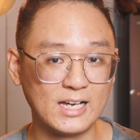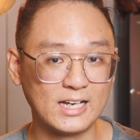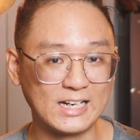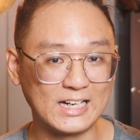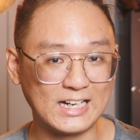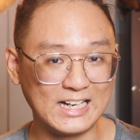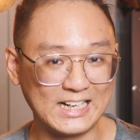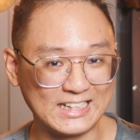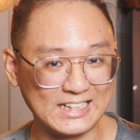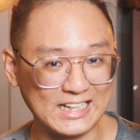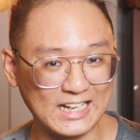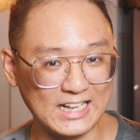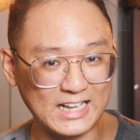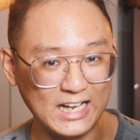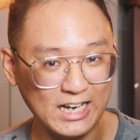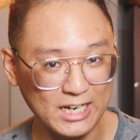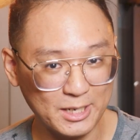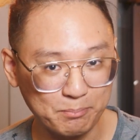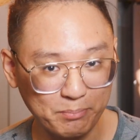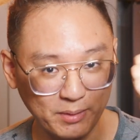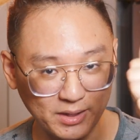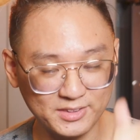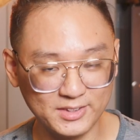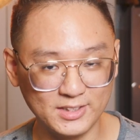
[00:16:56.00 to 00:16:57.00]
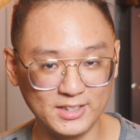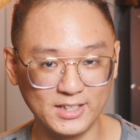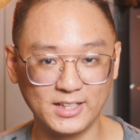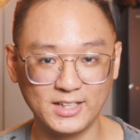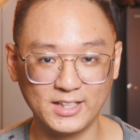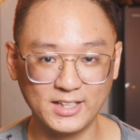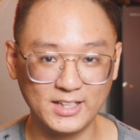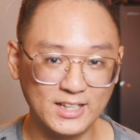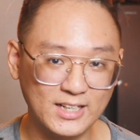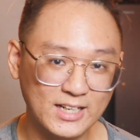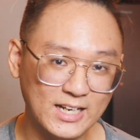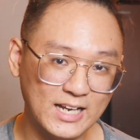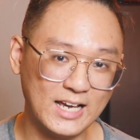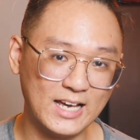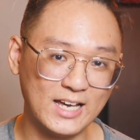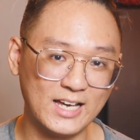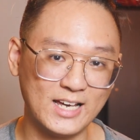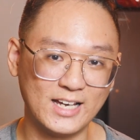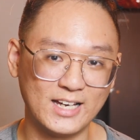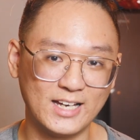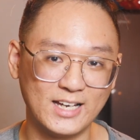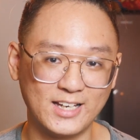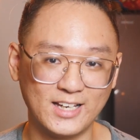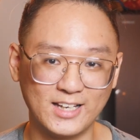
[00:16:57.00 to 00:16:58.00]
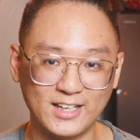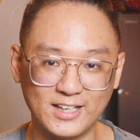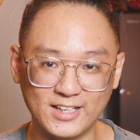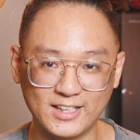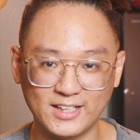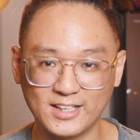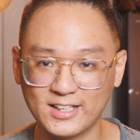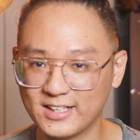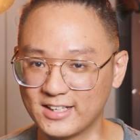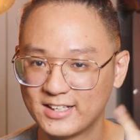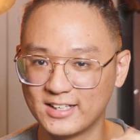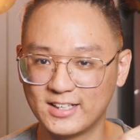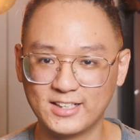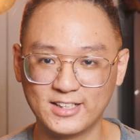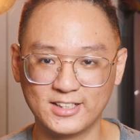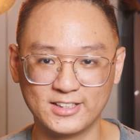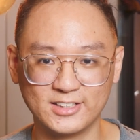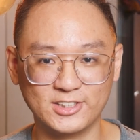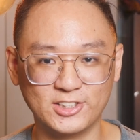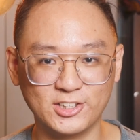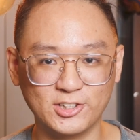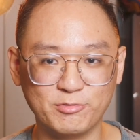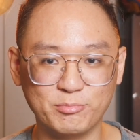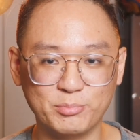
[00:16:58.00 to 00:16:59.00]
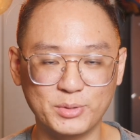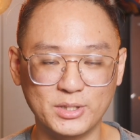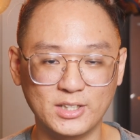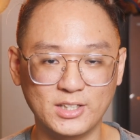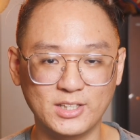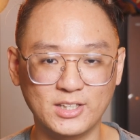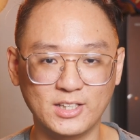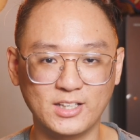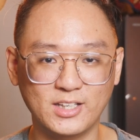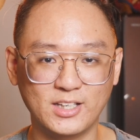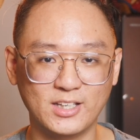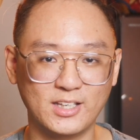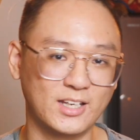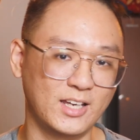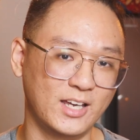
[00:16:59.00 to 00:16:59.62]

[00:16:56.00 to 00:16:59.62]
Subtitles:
click the like button. Give me